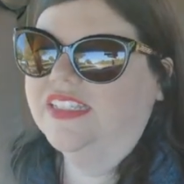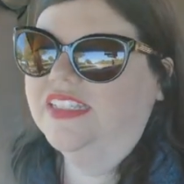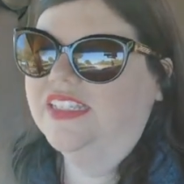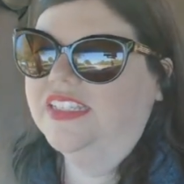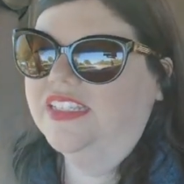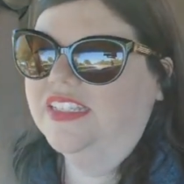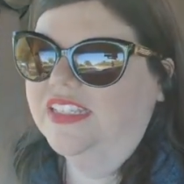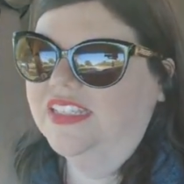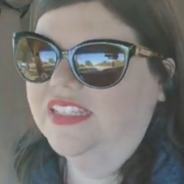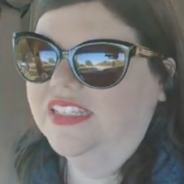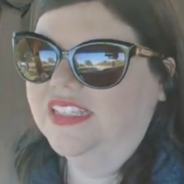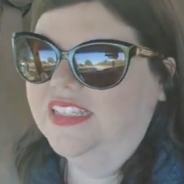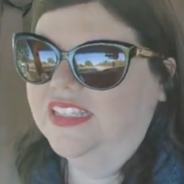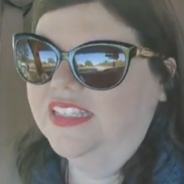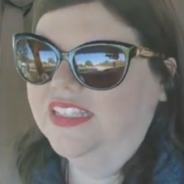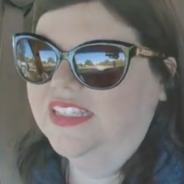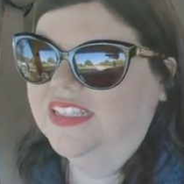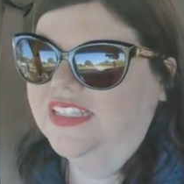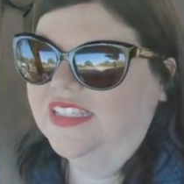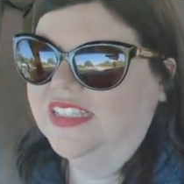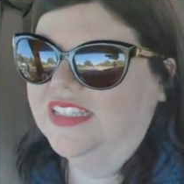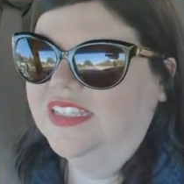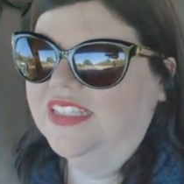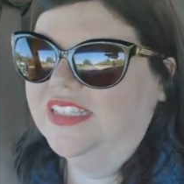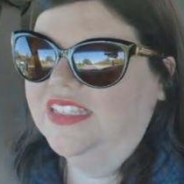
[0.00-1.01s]

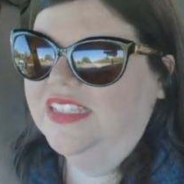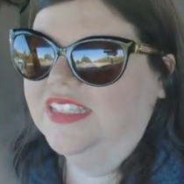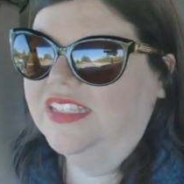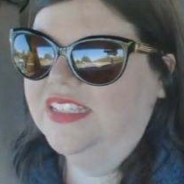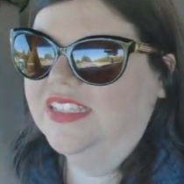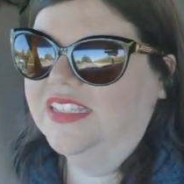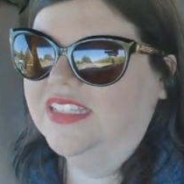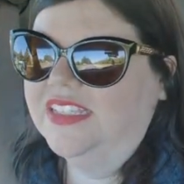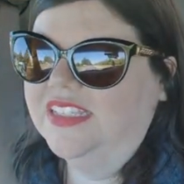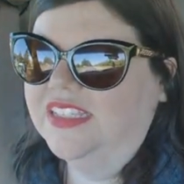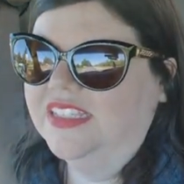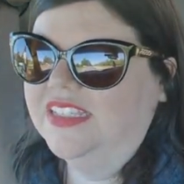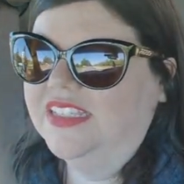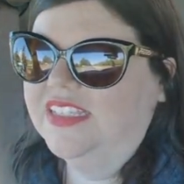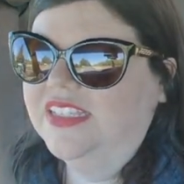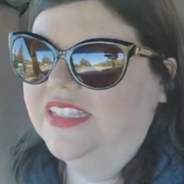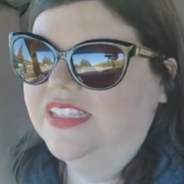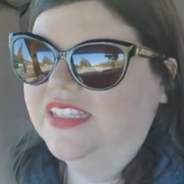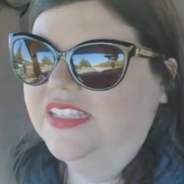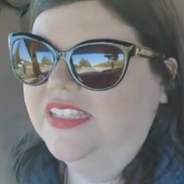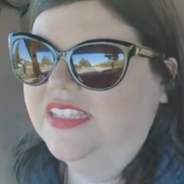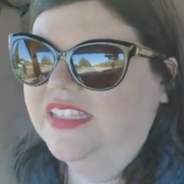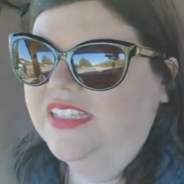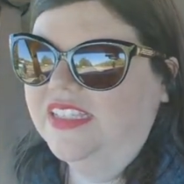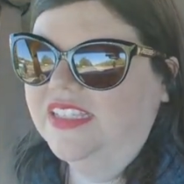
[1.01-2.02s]

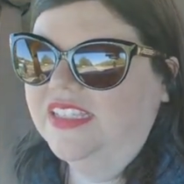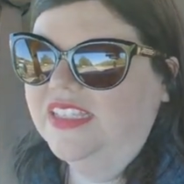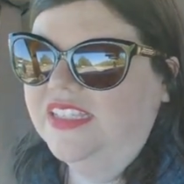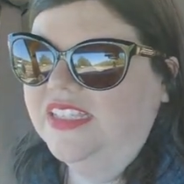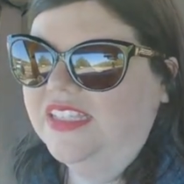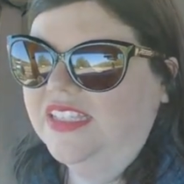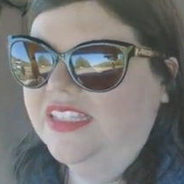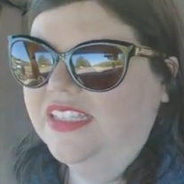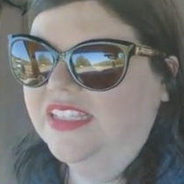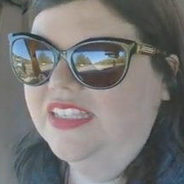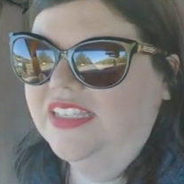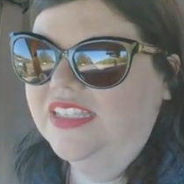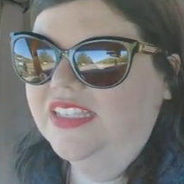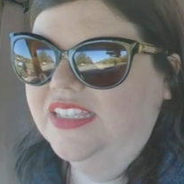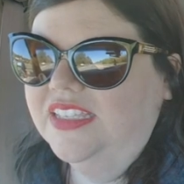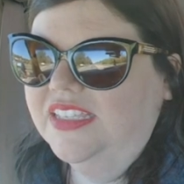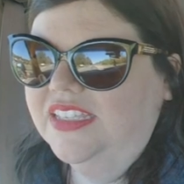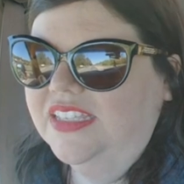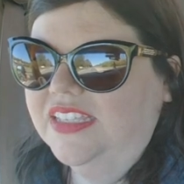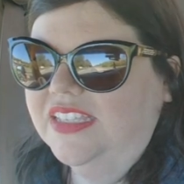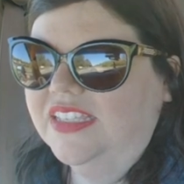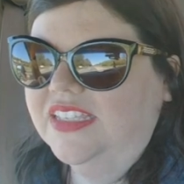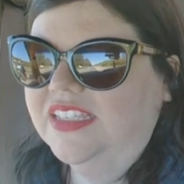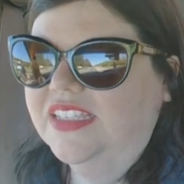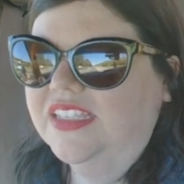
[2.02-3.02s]

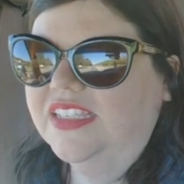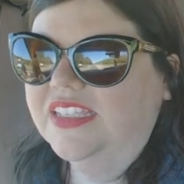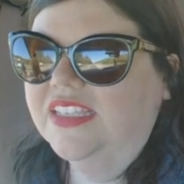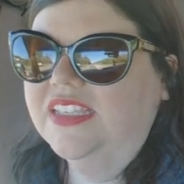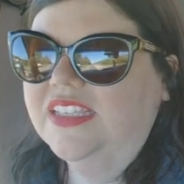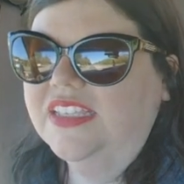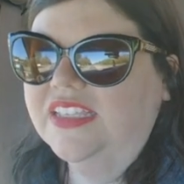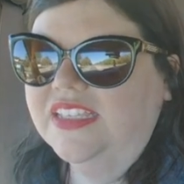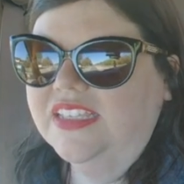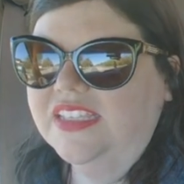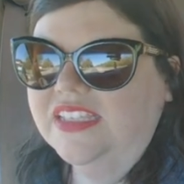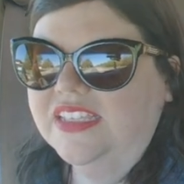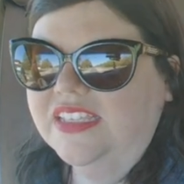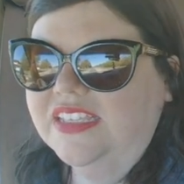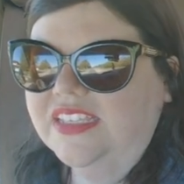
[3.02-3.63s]
(silent)